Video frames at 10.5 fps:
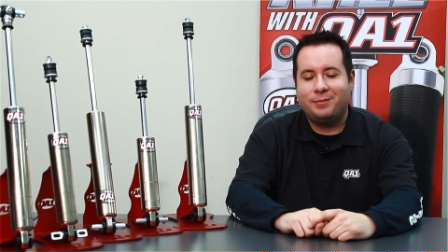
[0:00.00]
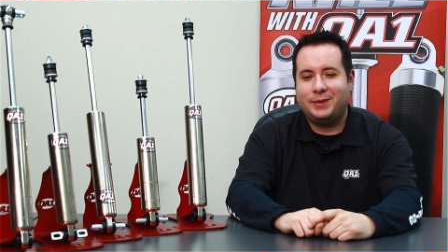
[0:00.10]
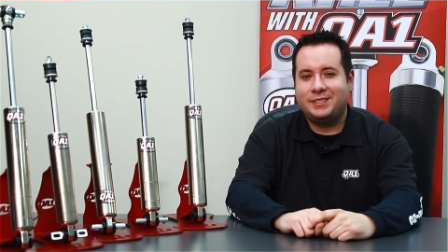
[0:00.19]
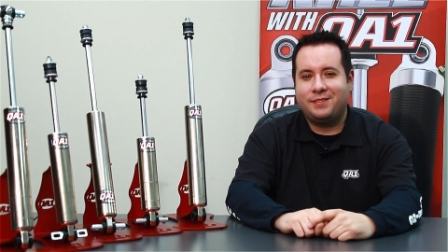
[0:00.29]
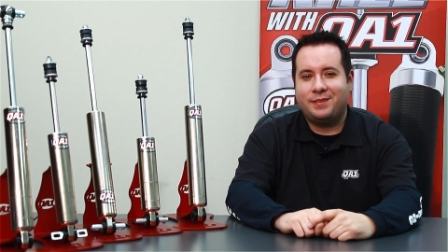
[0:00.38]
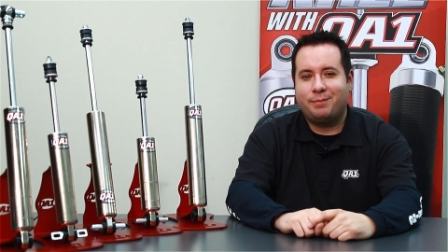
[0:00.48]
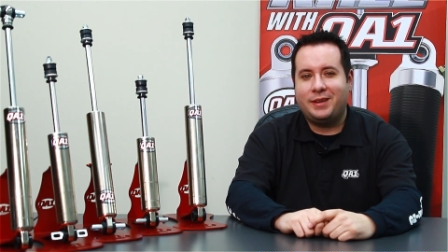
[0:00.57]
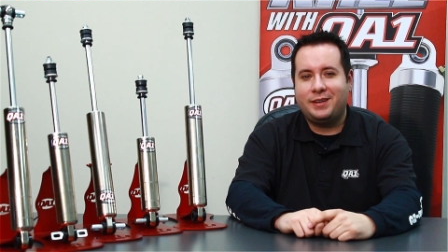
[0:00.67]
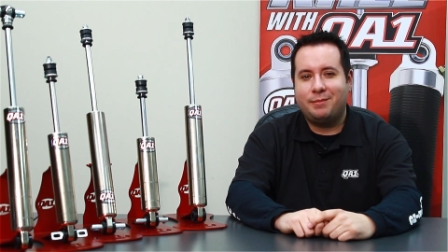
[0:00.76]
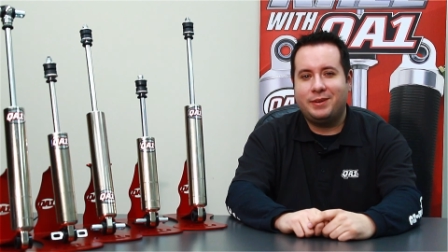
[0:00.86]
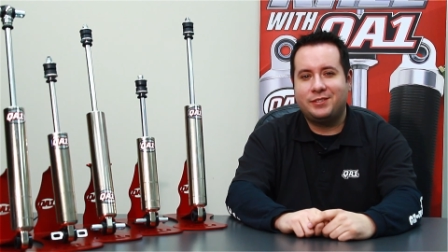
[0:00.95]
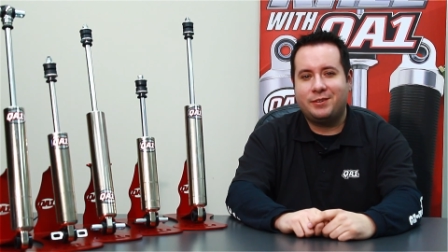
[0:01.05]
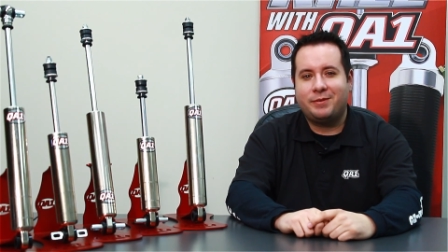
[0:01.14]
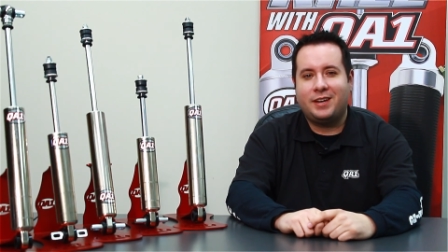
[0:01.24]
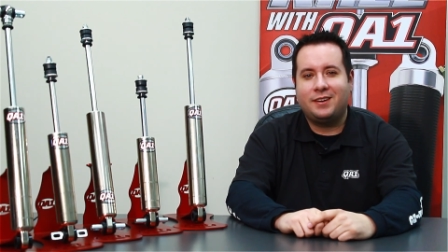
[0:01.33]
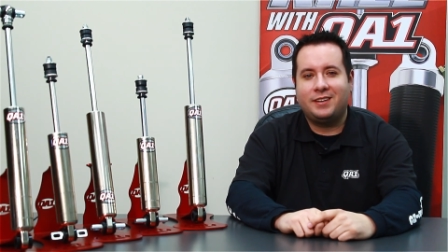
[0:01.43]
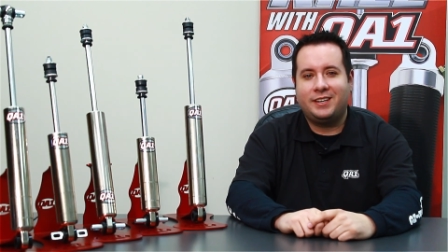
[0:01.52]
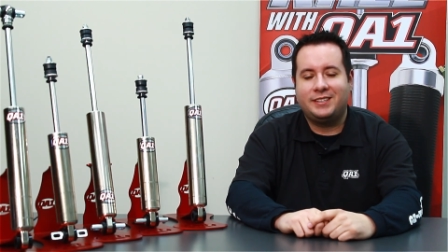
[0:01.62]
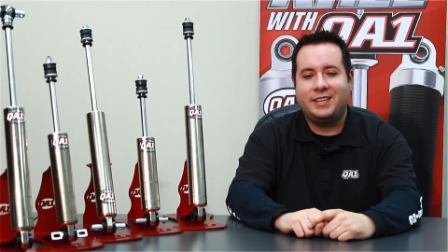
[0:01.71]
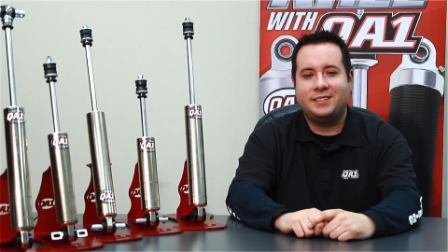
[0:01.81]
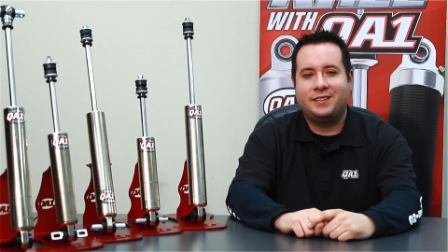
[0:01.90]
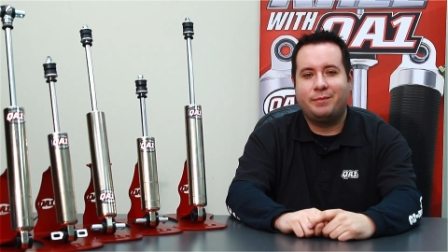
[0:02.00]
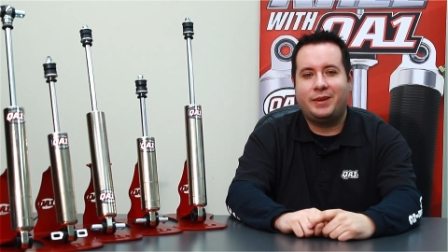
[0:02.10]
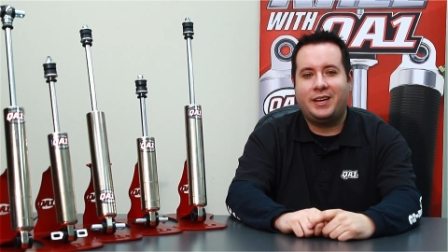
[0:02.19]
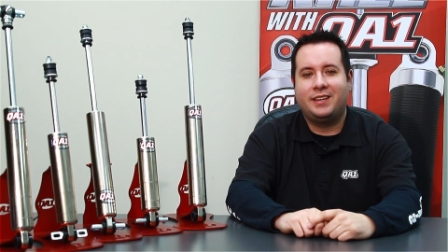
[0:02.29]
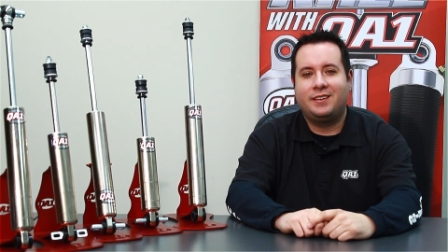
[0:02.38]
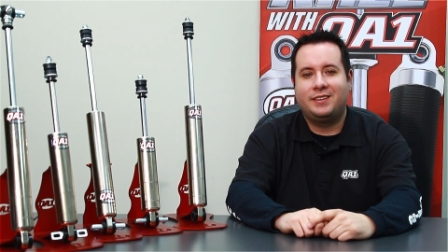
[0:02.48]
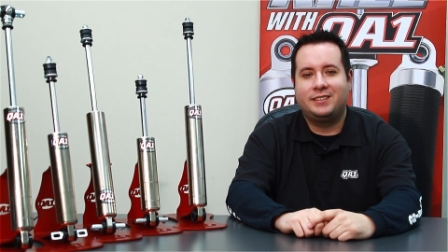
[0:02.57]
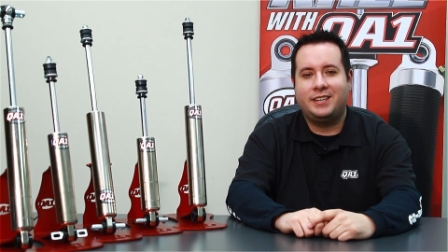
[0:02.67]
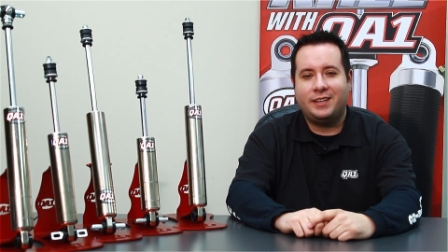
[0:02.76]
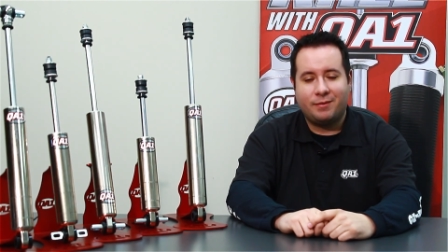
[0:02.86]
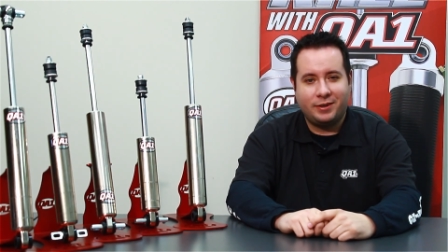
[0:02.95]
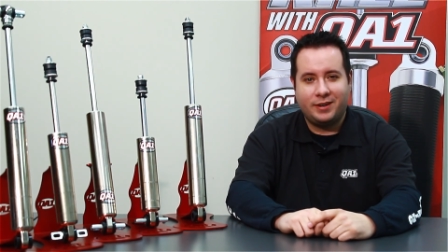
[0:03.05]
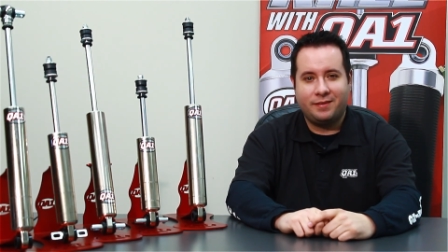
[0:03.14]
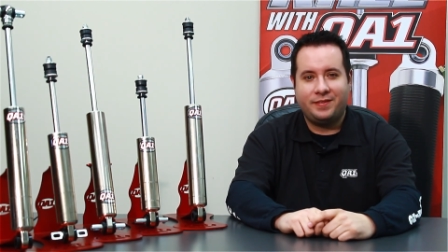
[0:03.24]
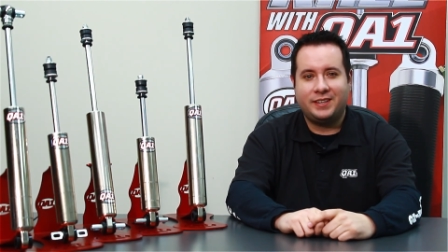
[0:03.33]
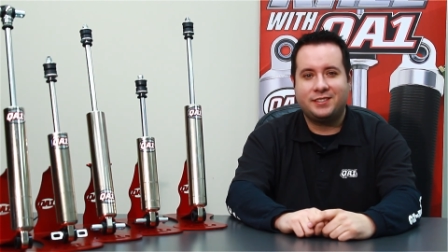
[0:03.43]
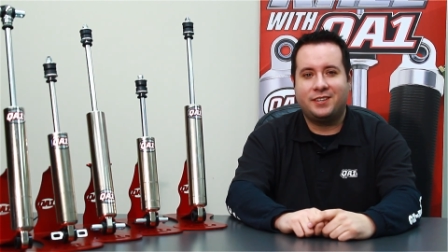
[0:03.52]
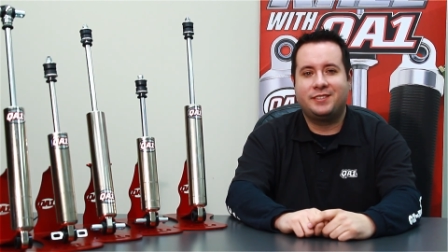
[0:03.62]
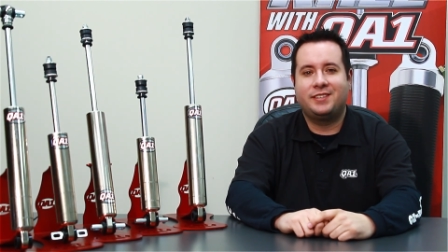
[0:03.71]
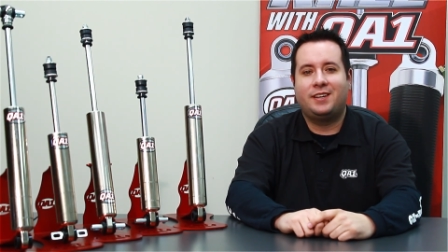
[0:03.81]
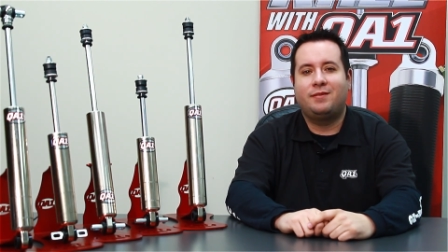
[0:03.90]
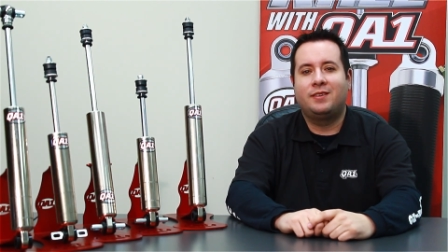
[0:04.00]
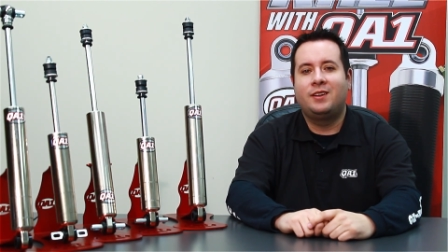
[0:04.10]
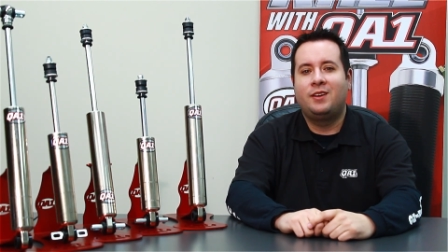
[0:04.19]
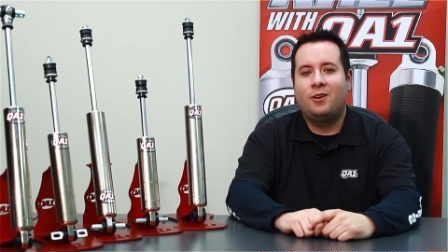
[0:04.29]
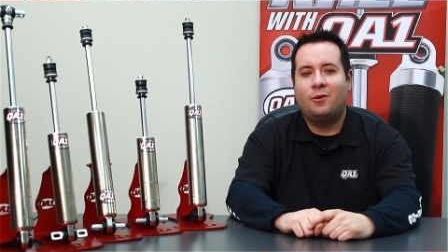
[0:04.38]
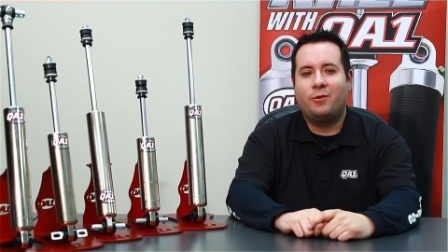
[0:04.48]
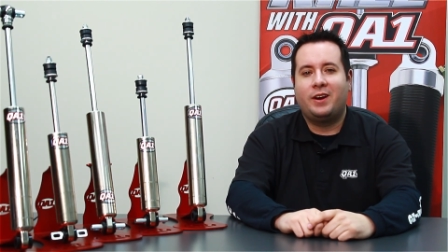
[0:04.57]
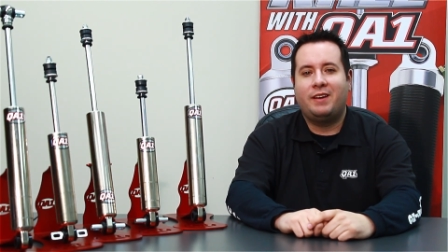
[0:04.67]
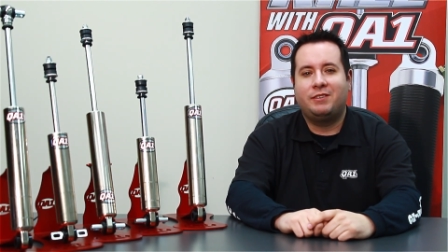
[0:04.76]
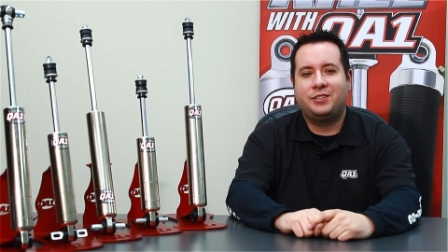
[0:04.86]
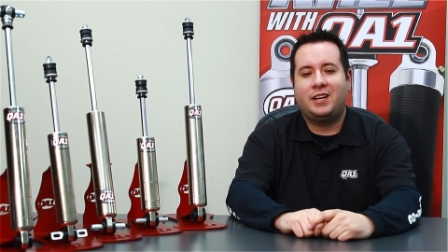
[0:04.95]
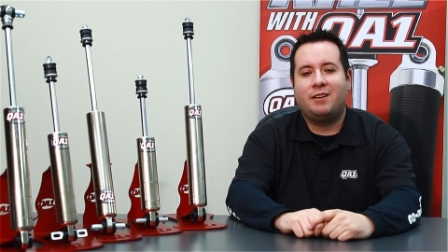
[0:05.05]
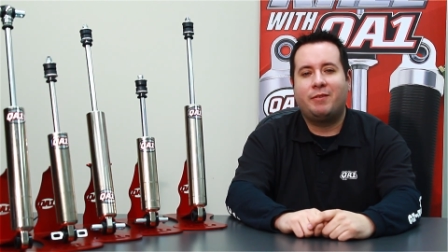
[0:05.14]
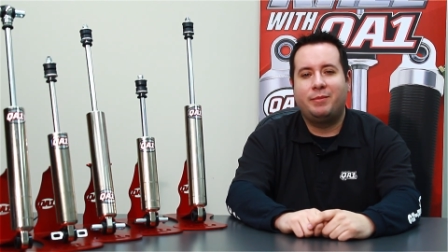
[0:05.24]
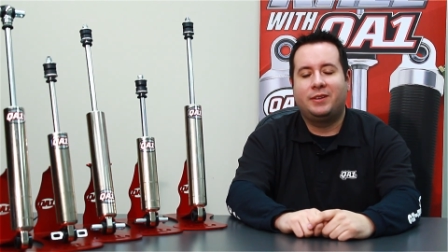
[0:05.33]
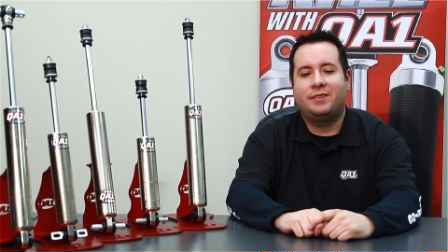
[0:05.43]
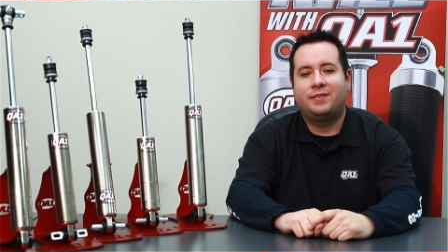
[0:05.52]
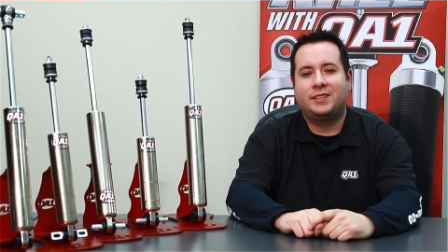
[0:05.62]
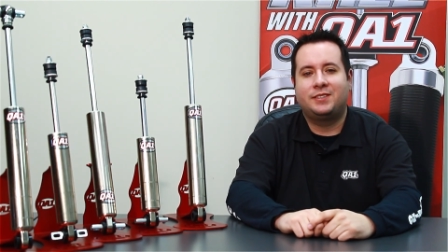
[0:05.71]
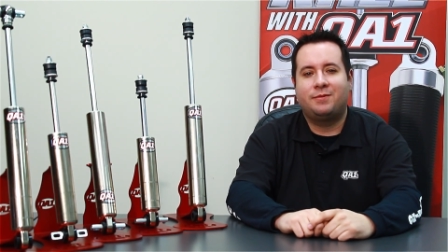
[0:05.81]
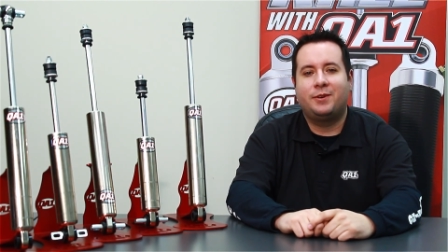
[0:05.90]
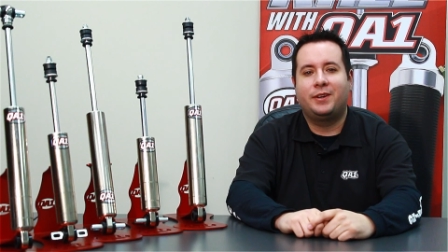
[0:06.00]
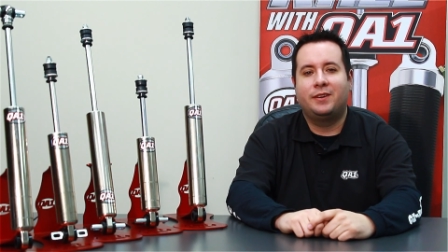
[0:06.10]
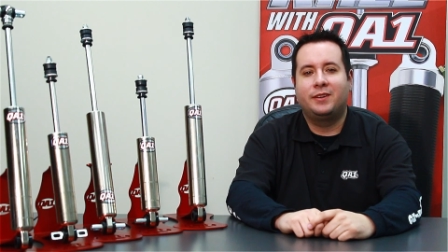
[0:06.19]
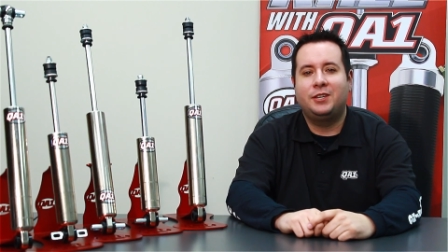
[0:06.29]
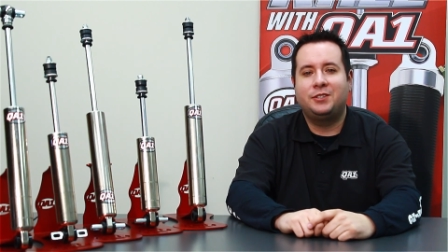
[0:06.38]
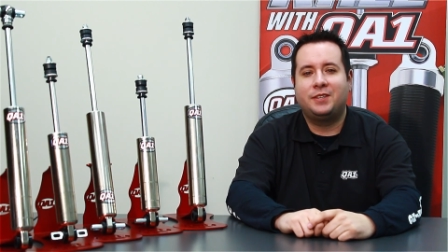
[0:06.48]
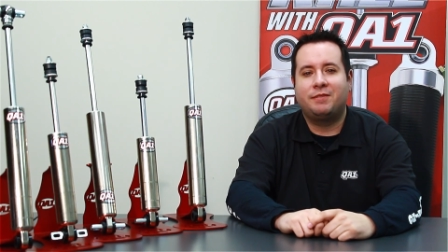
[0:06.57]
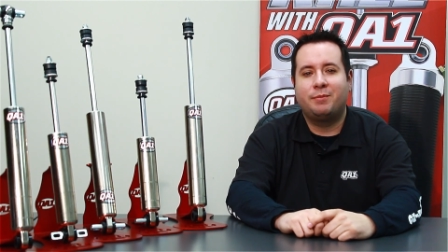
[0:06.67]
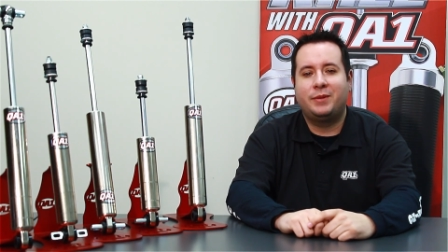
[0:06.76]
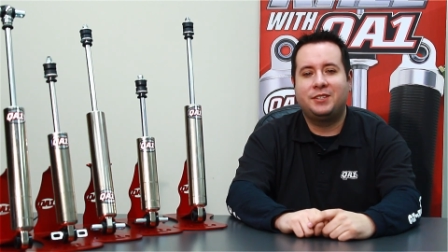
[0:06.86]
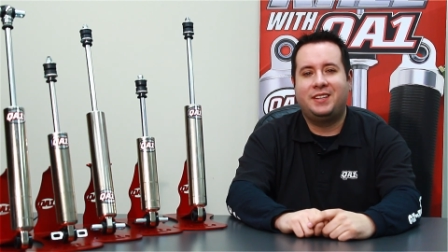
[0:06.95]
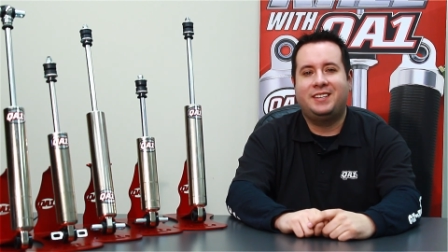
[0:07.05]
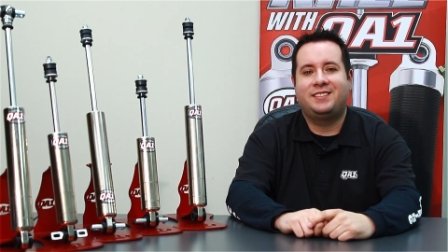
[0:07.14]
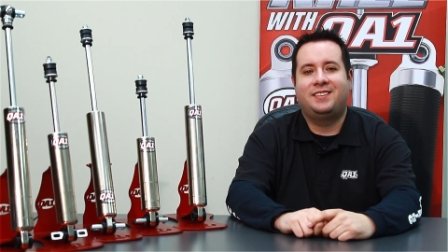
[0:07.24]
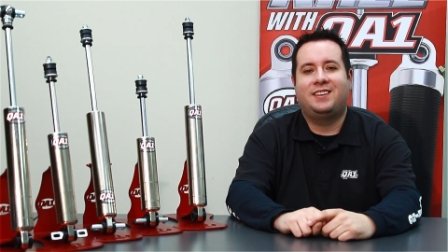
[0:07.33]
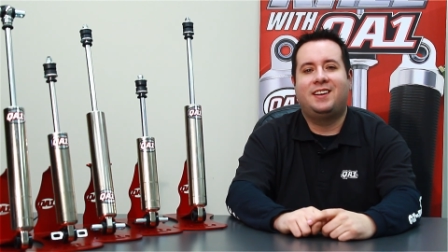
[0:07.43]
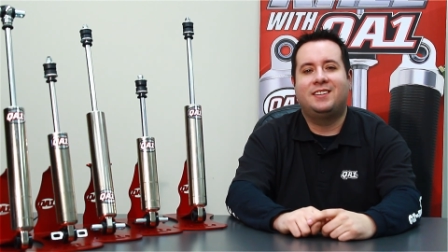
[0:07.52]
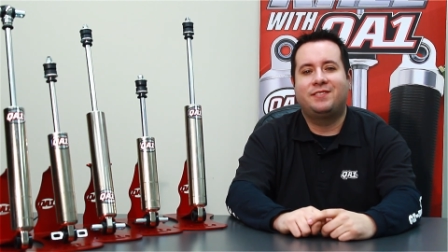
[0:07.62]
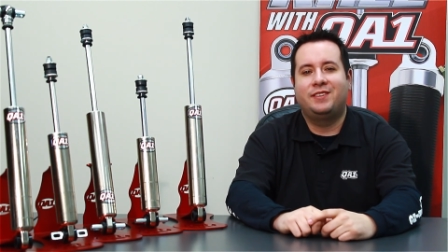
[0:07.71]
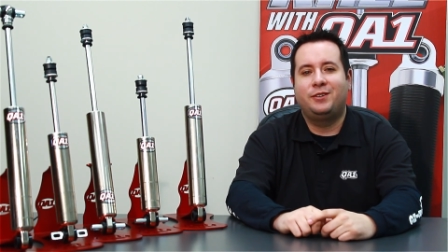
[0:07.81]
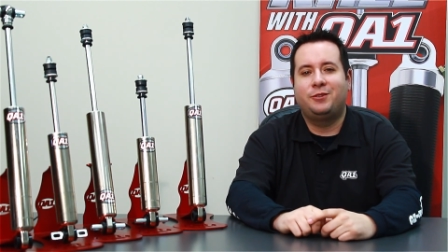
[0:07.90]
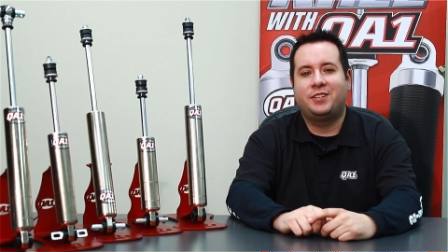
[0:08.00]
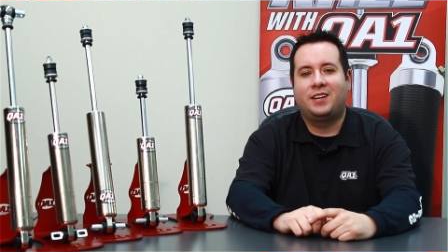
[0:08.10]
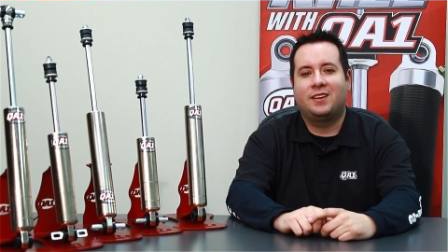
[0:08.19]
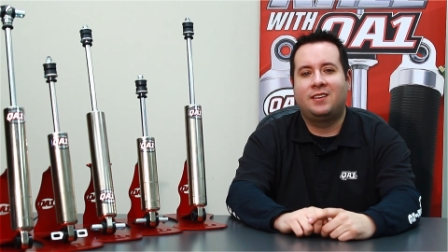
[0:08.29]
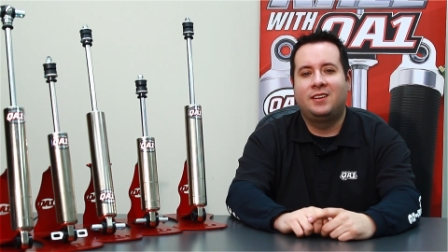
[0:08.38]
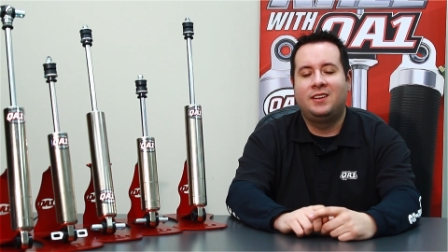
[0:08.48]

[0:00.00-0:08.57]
It means if you bend a piston rod or get a dent in the body, you can take it apart, fix it yourself, or have a shock rebuilder fix it for you, usually for much less than the cost of a new shock.